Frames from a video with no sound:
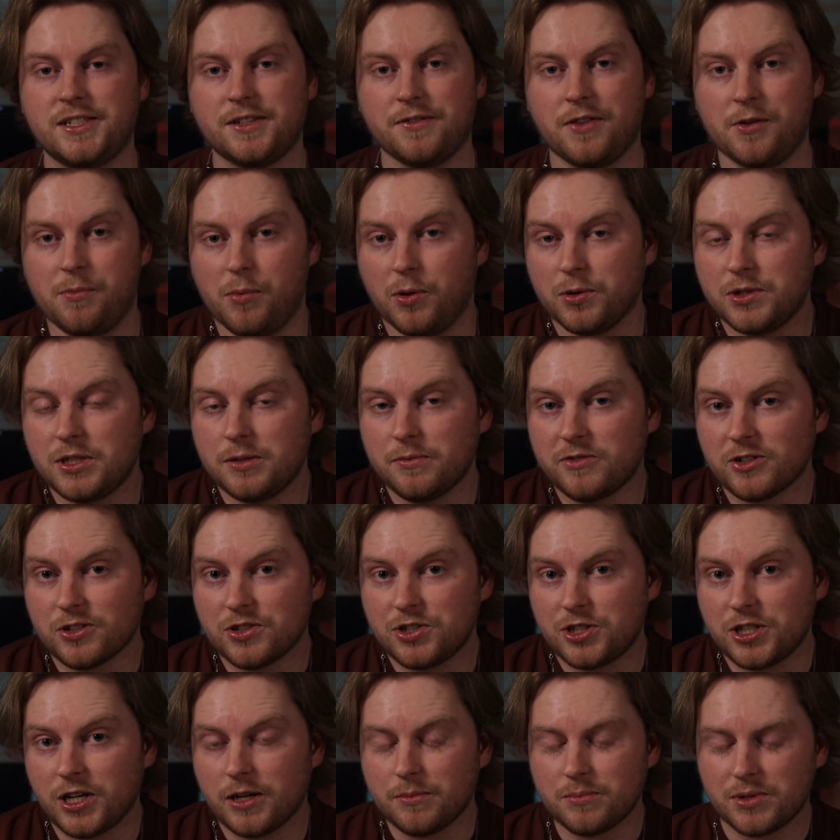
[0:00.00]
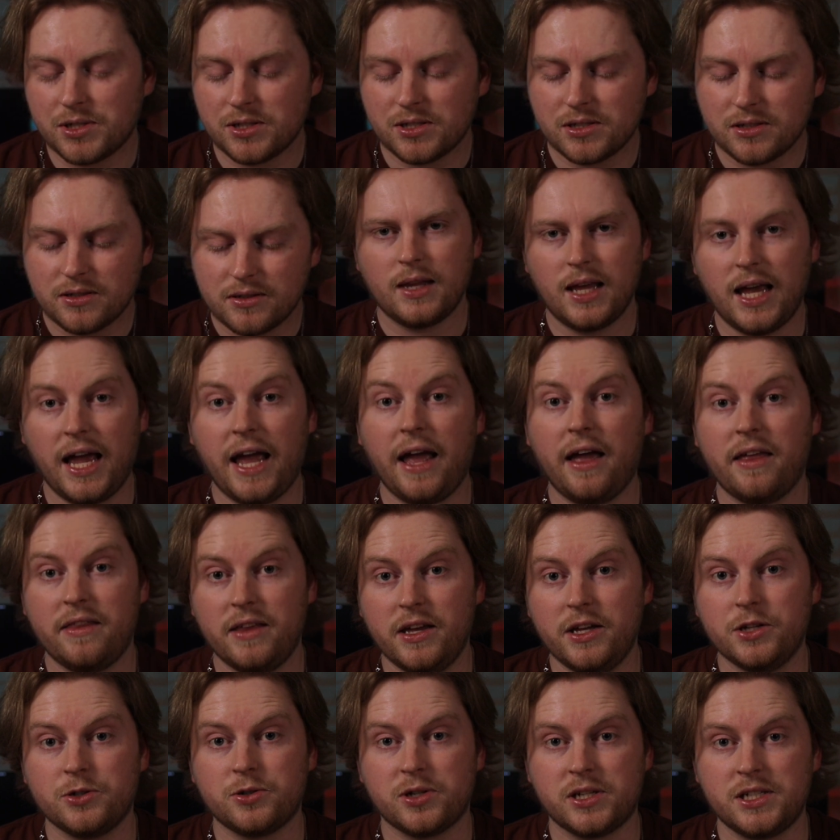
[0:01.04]
of the multiverse jumps and the
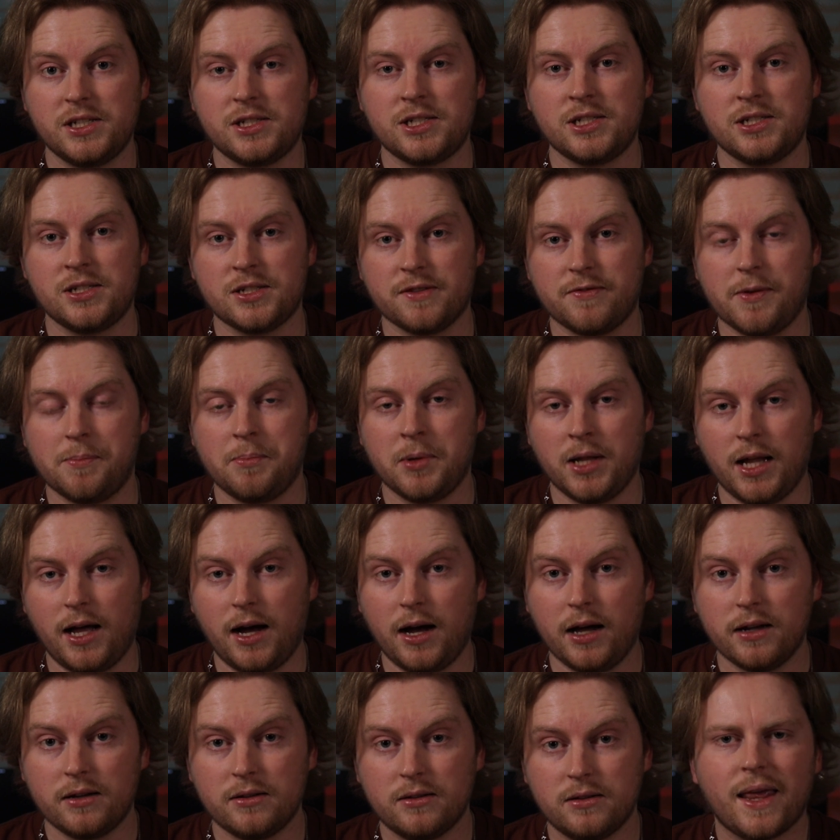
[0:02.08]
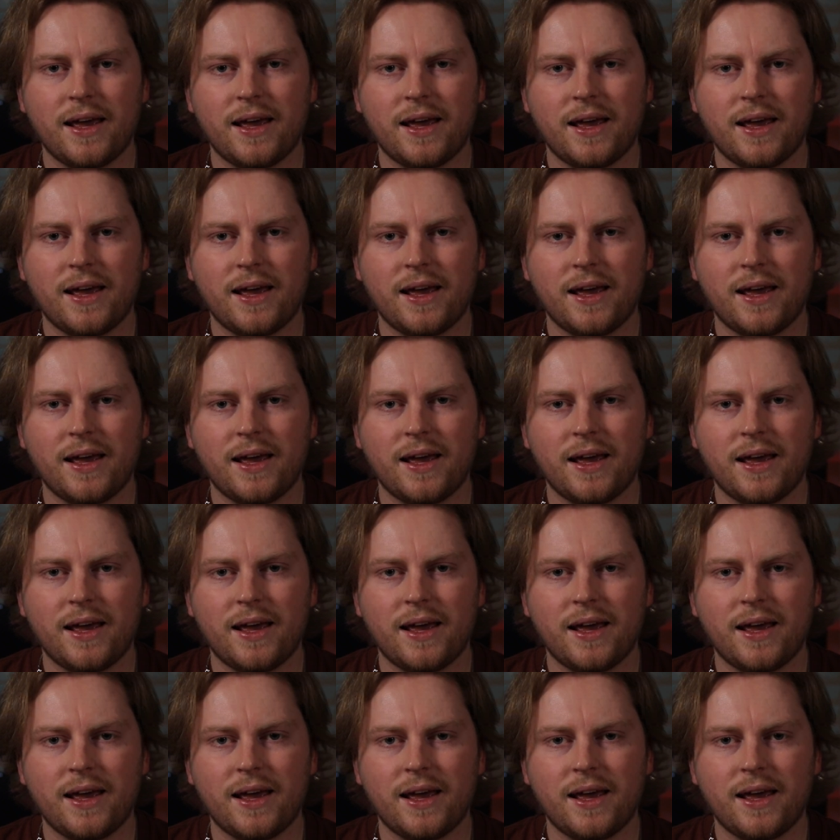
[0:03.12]
intricacies of the plot,